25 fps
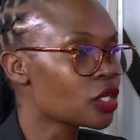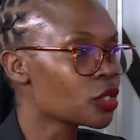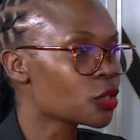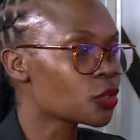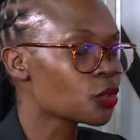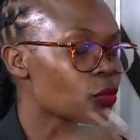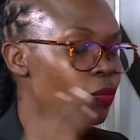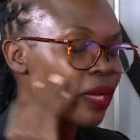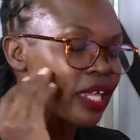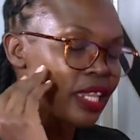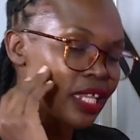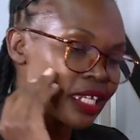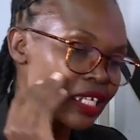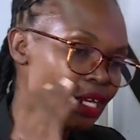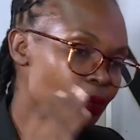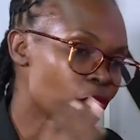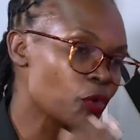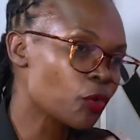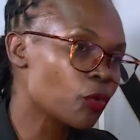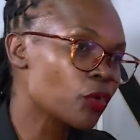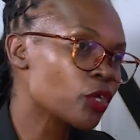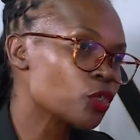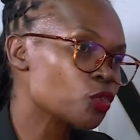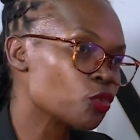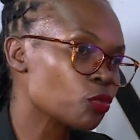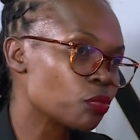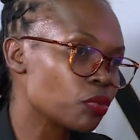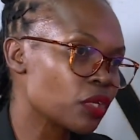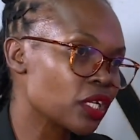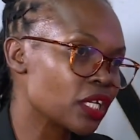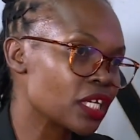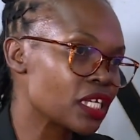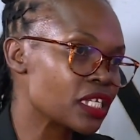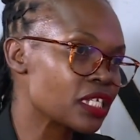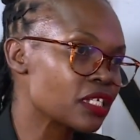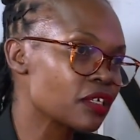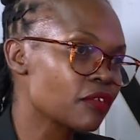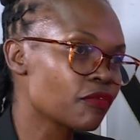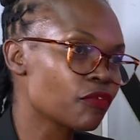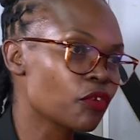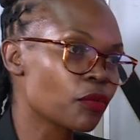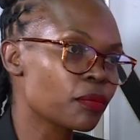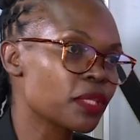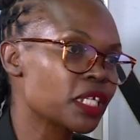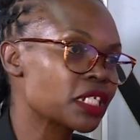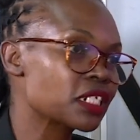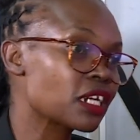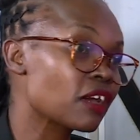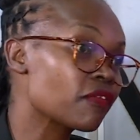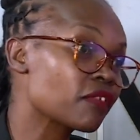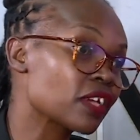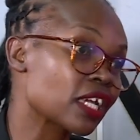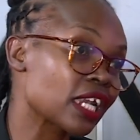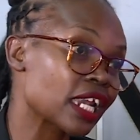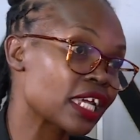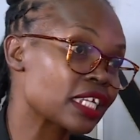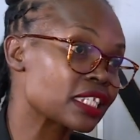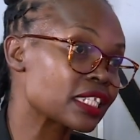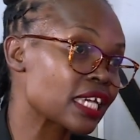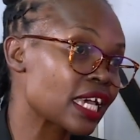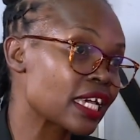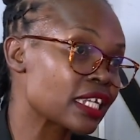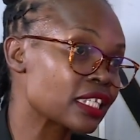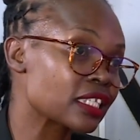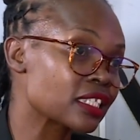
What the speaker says: So by the time you're going to pick it from the traffic light signs,